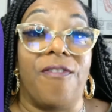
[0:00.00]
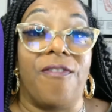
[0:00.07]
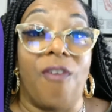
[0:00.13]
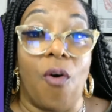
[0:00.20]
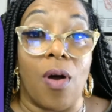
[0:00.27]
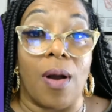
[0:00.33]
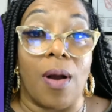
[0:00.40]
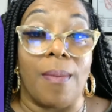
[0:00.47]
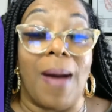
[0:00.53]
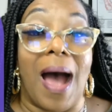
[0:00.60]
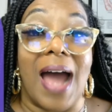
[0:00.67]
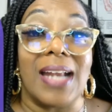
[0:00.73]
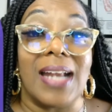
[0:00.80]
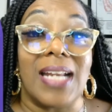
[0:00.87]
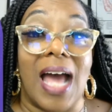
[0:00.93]
form,
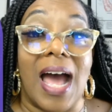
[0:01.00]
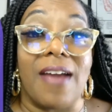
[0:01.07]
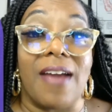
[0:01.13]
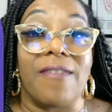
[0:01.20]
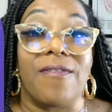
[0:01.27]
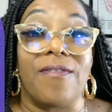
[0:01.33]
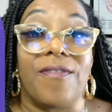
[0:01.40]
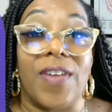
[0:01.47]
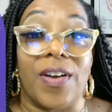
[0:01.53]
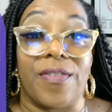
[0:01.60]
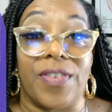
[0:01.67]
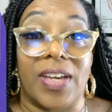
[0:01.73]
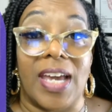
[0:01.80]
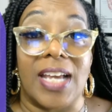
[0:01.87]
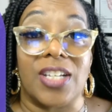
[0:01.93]
I-9
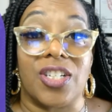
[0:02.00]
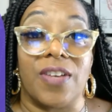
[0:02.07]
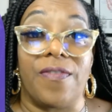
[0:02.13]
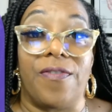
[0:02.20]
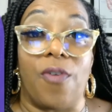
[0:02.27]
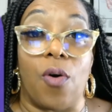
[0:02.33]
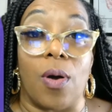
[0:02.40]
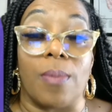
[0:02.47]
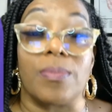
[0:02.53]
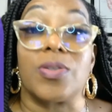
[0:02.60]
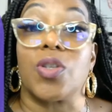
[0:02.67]
verification form,